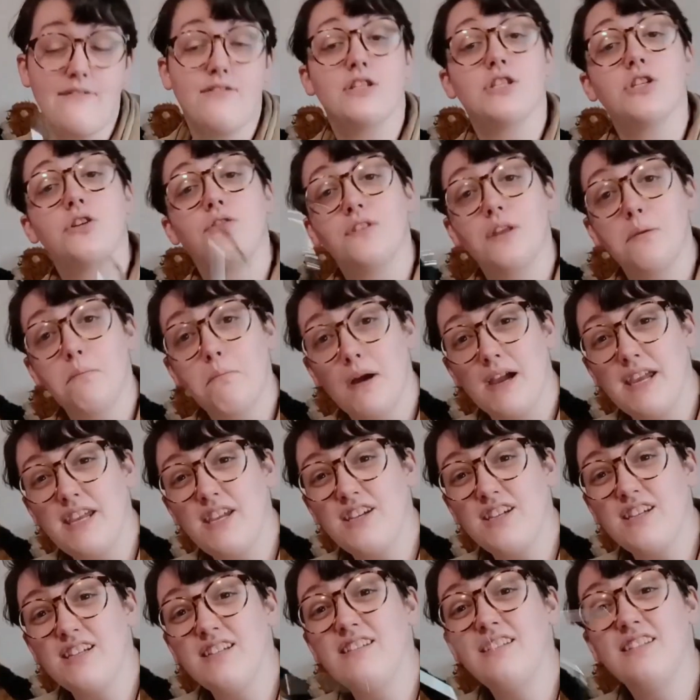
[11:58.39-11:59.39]
So if they bite
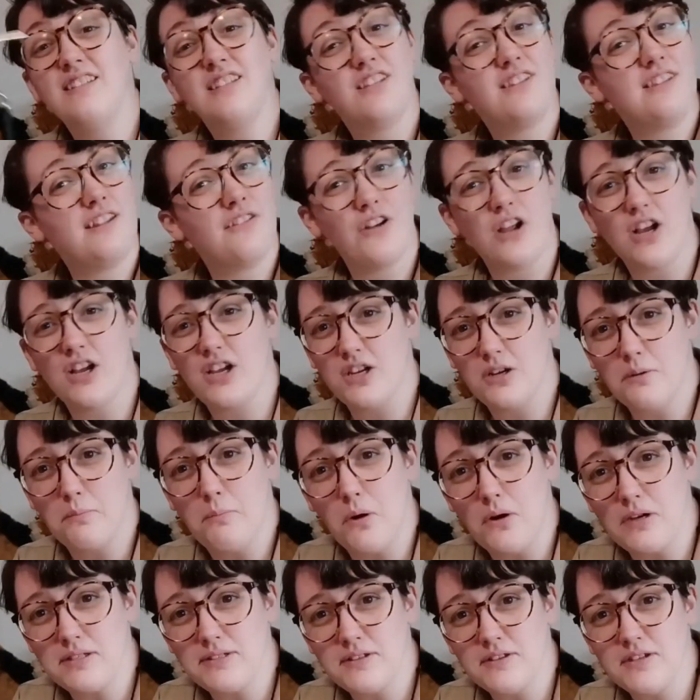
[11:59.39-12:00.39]
you, they're not going to
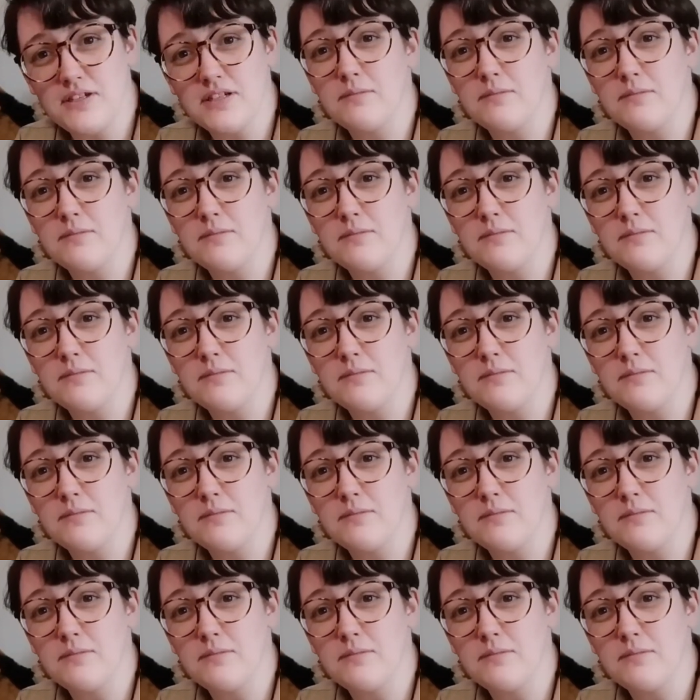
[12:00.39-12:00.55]
poison you,